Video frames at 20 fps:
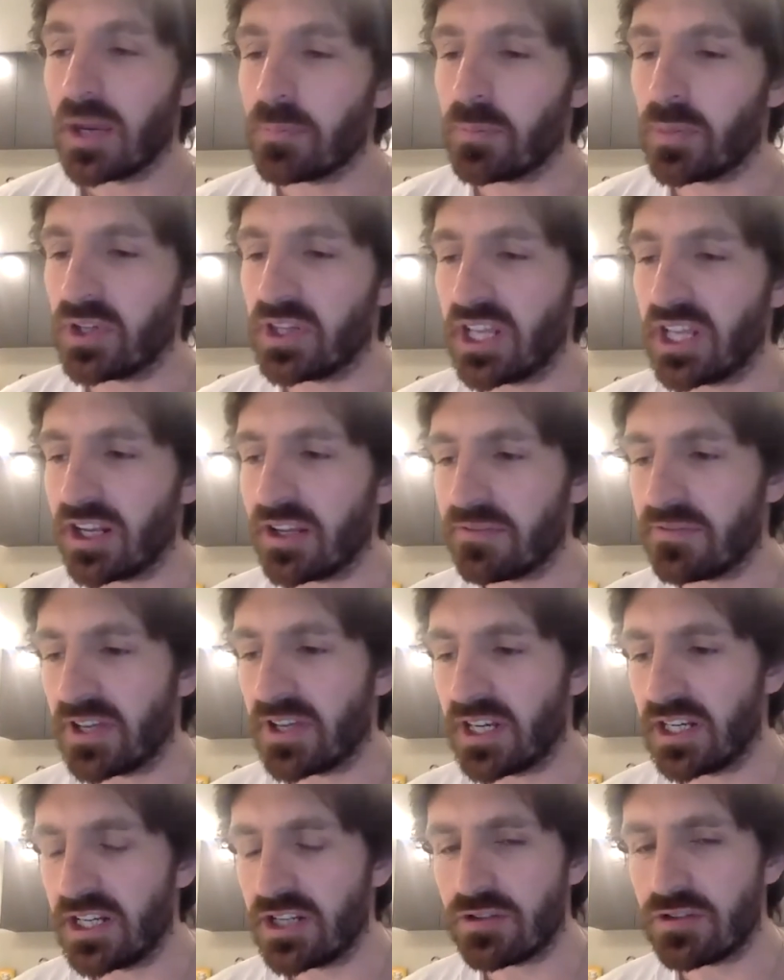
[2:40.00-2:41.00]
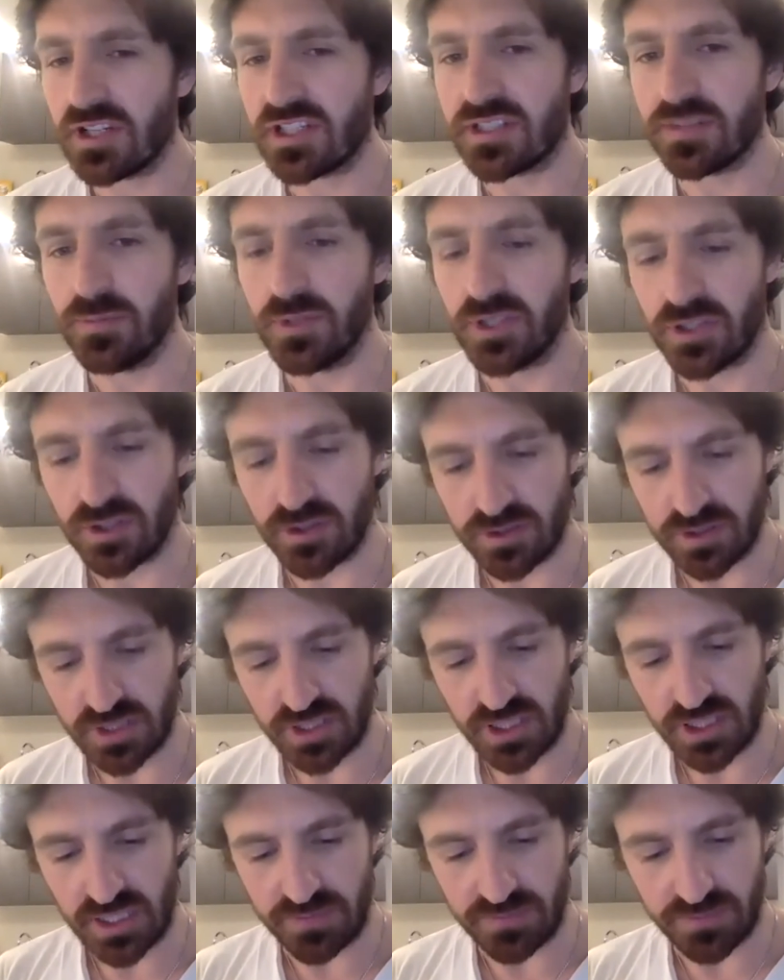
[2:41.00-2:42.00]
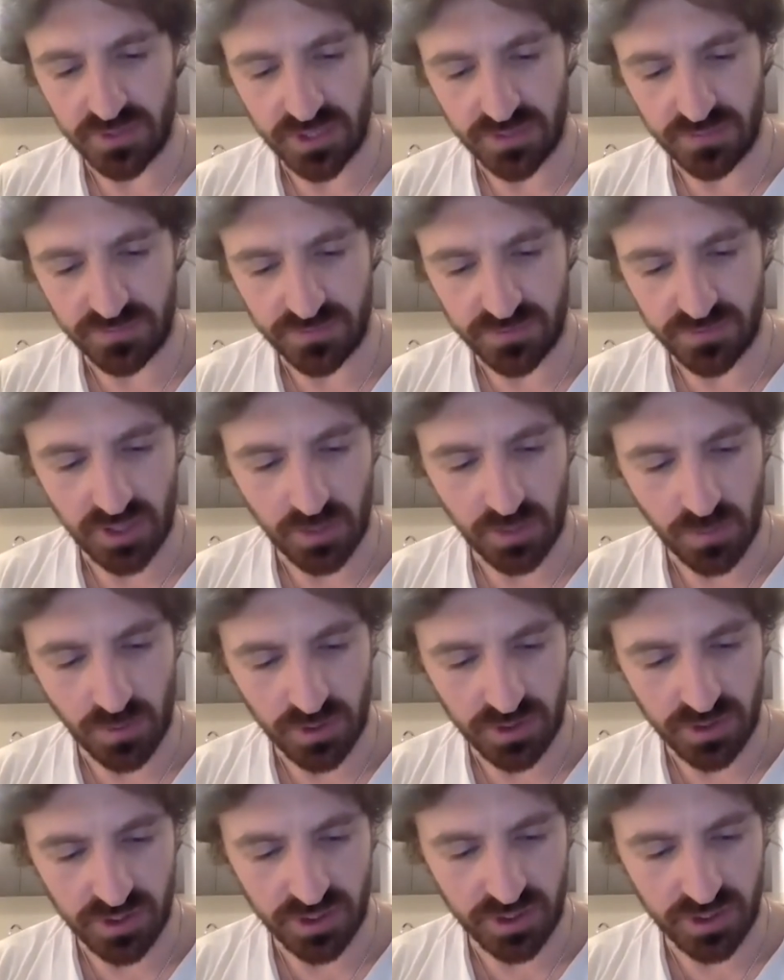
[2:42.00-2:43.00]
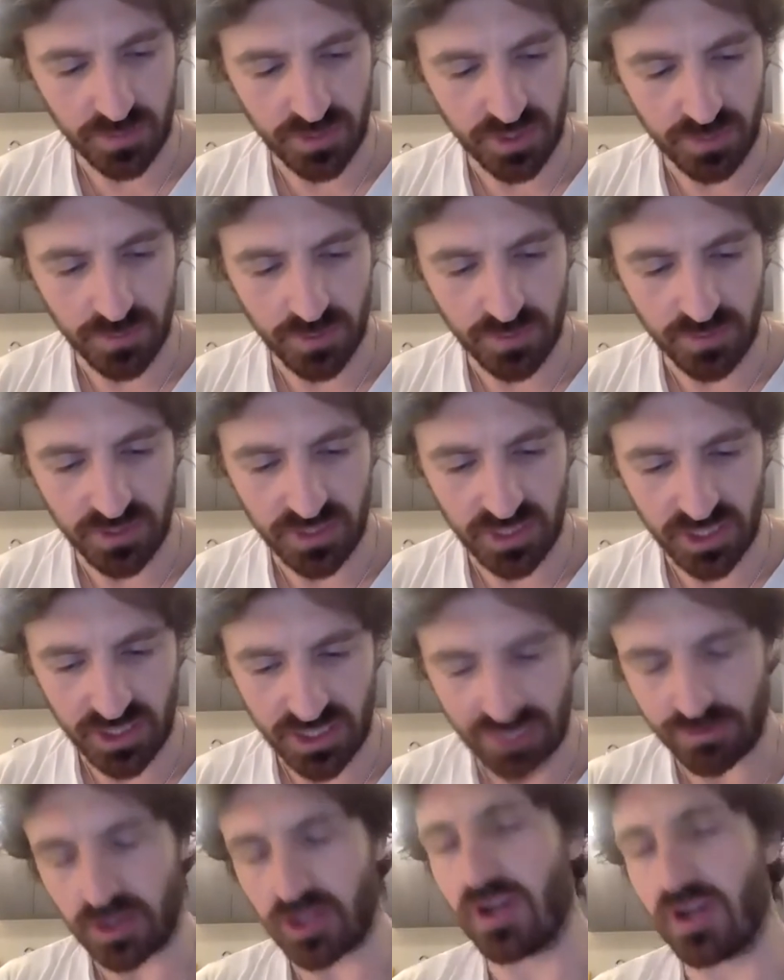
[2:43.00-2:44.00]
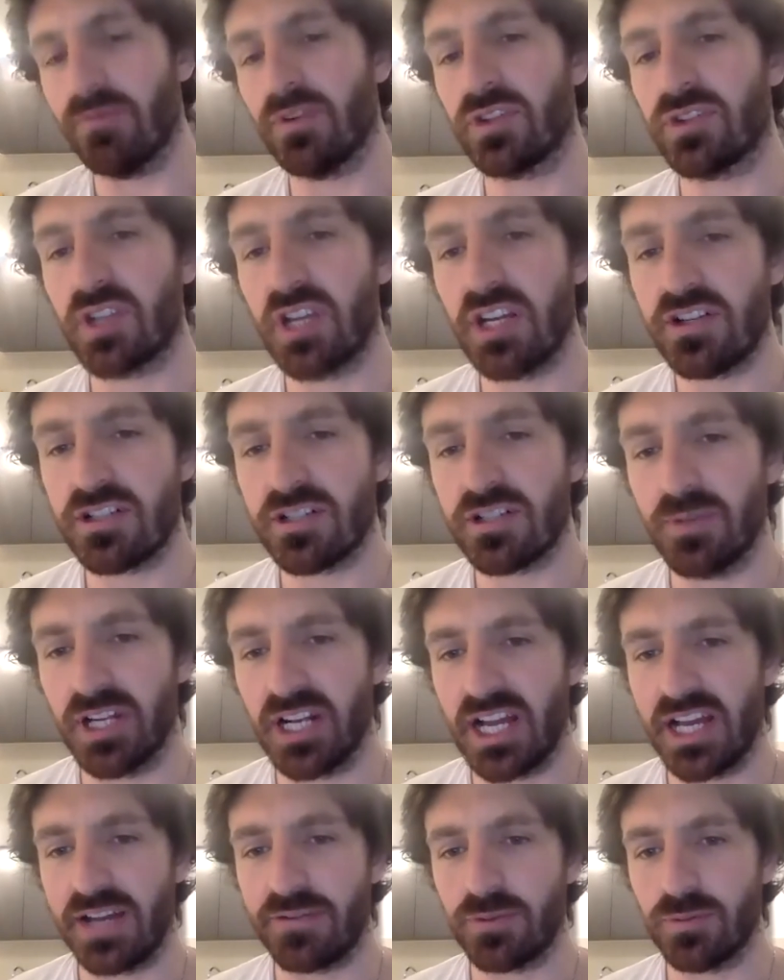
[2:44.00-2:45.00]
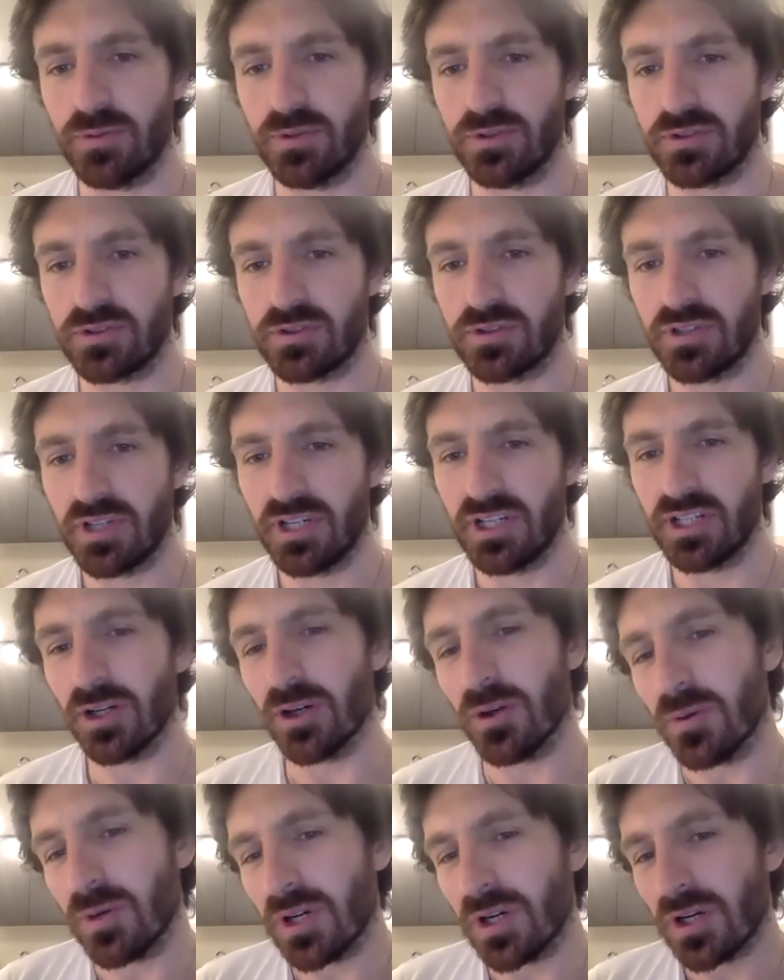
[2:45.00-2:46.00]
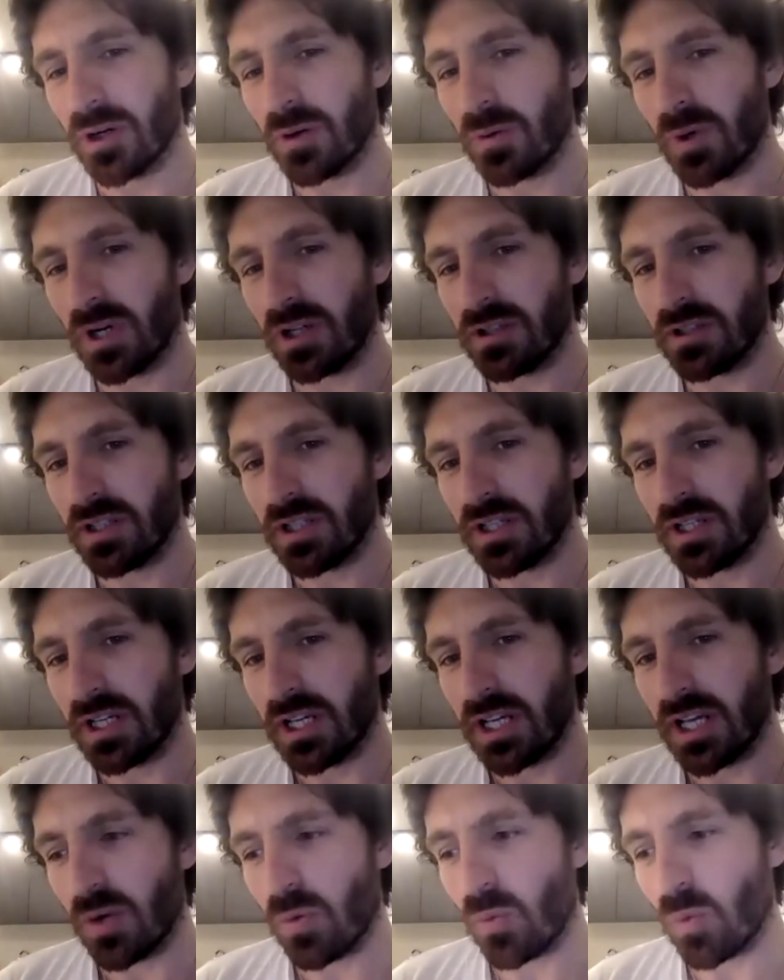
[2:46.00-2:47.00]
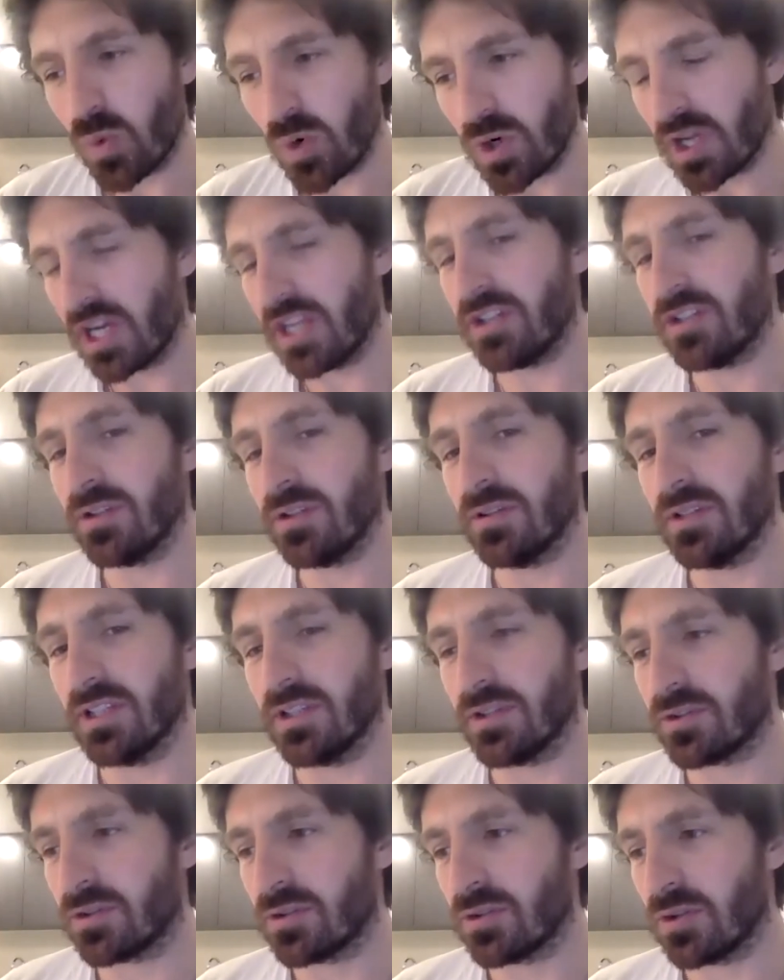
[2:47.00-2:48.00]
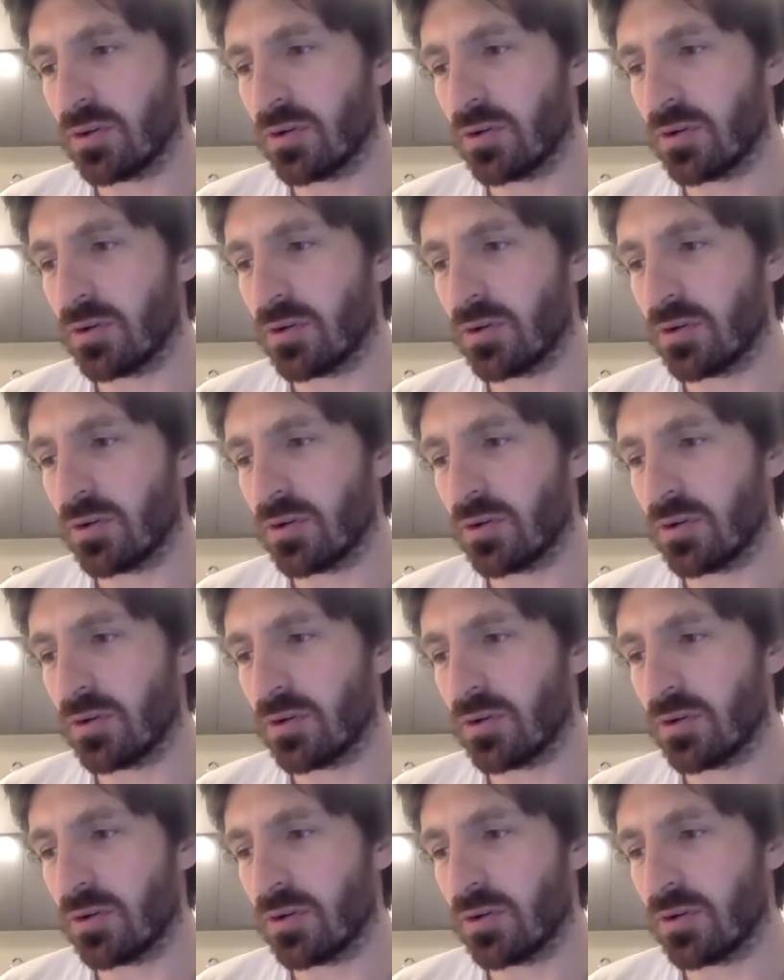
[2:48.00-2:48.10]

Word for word: But then I found it interesting because if, if I wanted it to be a movie that you'd have a conversation about afterwards and go, yeah. well, would I do this?